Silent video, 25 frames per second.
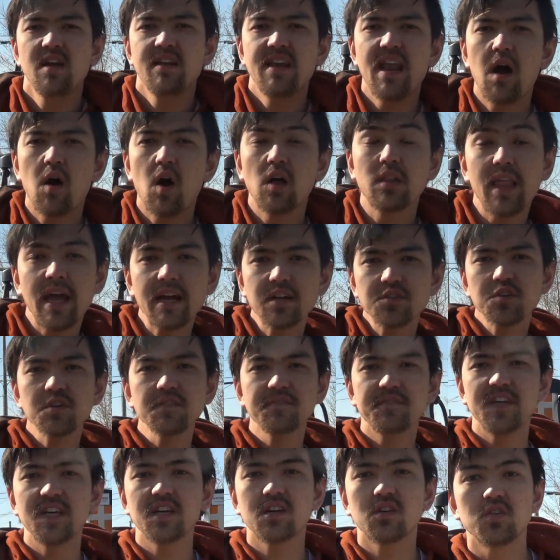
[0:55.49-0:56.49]
Now, electric
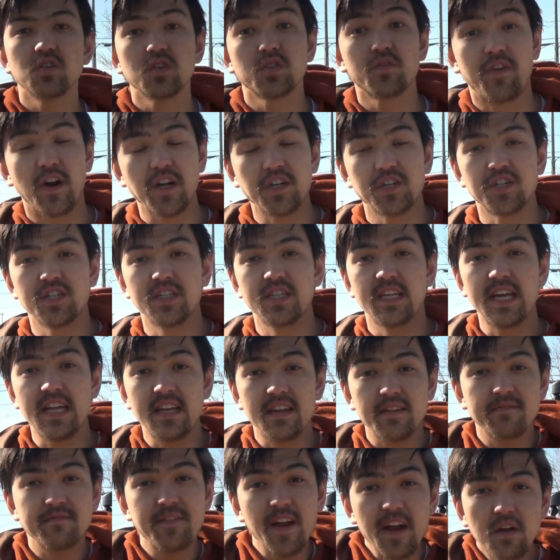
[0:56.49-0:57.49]
vehicles function
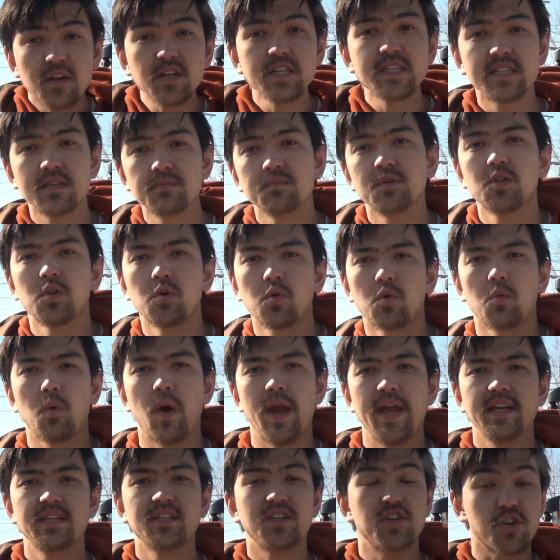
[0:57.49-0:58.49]
in a very similar
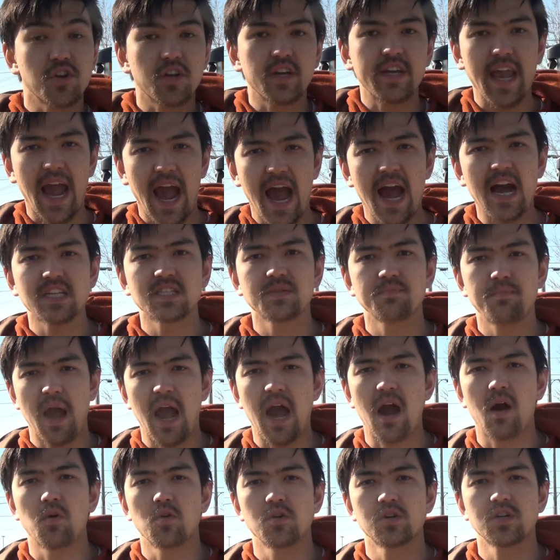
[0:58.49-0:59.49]
way to your
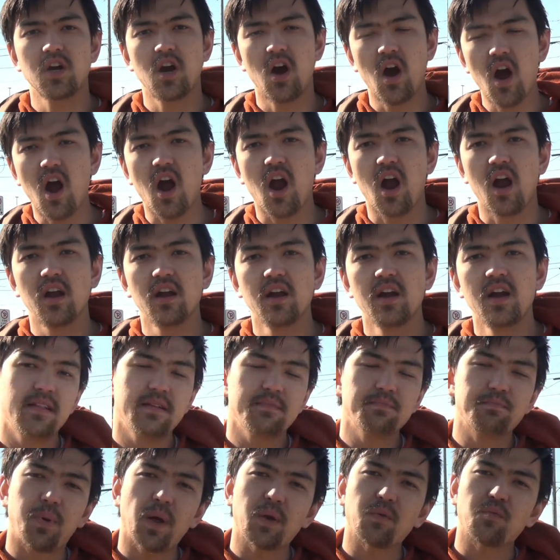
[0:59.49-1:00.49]
gas-powered car.
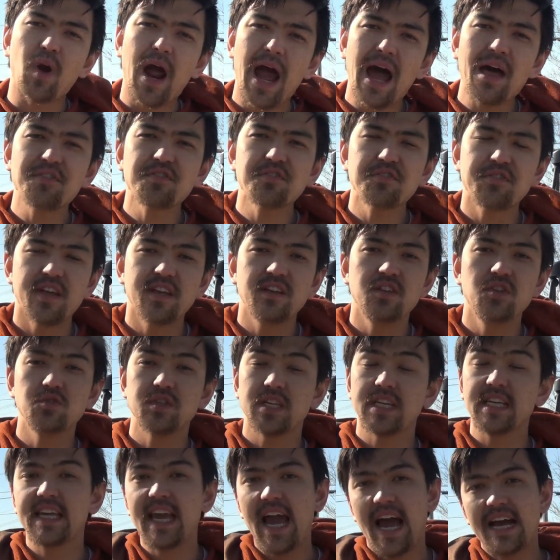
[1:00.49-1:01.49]
But rather than
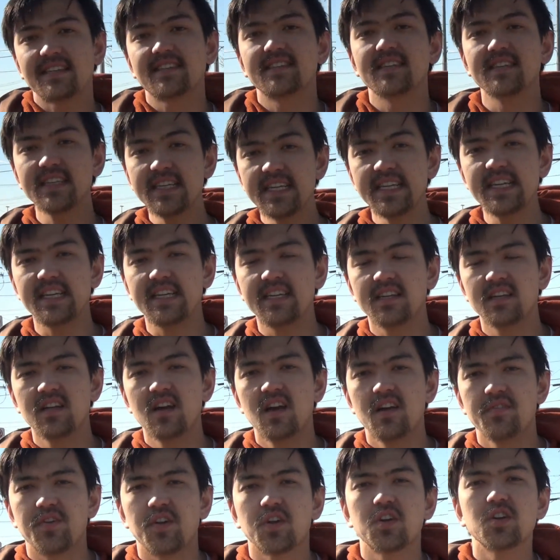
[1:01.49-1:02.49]
using gasoline,
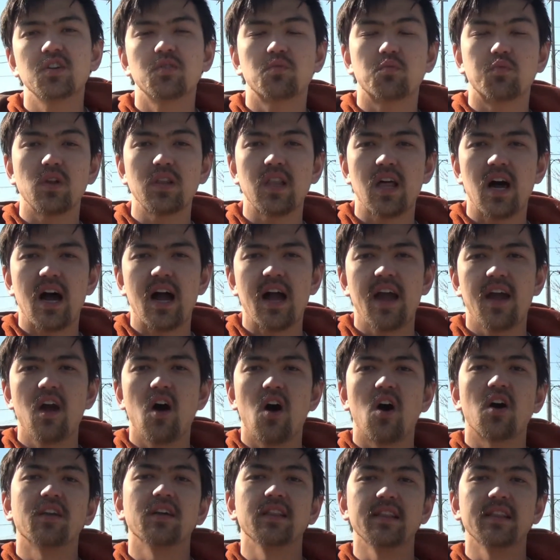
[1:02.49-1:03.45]
they're going to rely on